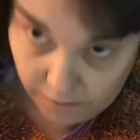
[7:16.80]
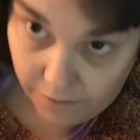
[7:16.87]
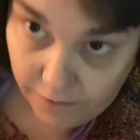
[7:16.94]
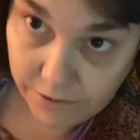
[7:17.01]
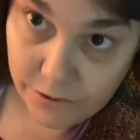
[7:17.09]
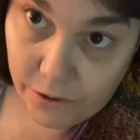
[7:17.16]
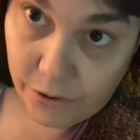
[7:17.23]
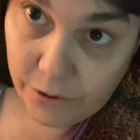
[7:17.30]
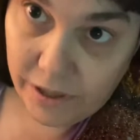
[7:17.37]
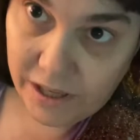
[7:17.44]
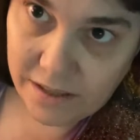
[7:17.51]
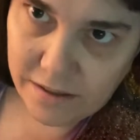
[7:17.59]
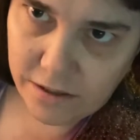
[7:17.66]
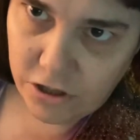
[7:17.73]
So
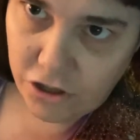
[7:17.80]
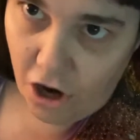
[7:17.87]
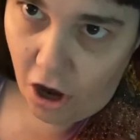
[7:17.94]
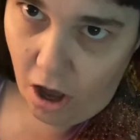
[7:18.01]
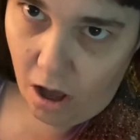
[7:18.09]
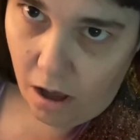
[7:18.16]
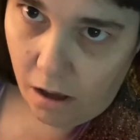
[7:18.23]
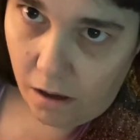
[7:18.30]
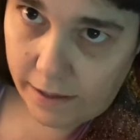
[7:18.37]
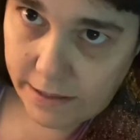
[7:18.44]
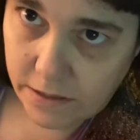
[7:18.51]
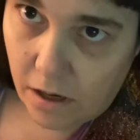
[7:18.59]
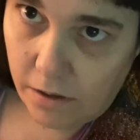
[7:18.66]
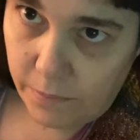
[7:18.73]
it's a shawl. I
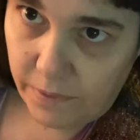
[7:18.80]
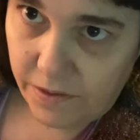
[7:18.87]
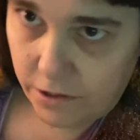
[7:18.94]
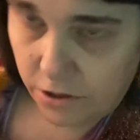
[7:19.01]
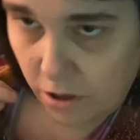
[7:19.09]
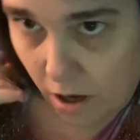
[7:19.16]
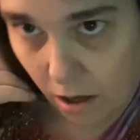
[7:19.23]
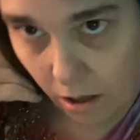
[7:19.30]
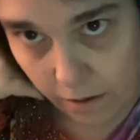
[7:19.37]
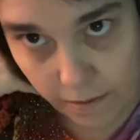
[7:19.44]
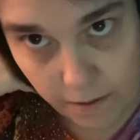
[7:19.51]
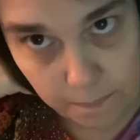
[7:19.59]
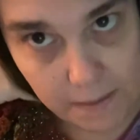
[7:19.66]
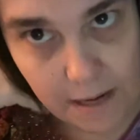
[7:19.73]
started with the shawl
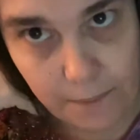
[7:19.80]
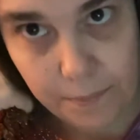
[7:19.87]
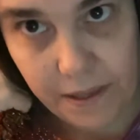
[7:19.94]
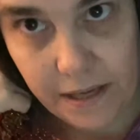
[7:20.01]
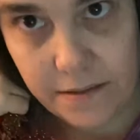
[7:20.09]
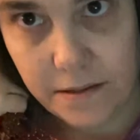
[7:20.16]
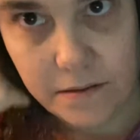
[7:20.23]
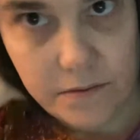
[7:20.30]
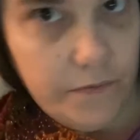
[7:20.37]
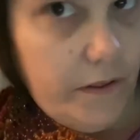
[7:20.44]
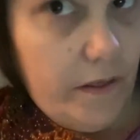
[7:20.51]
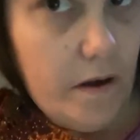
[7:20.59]
and then made places for the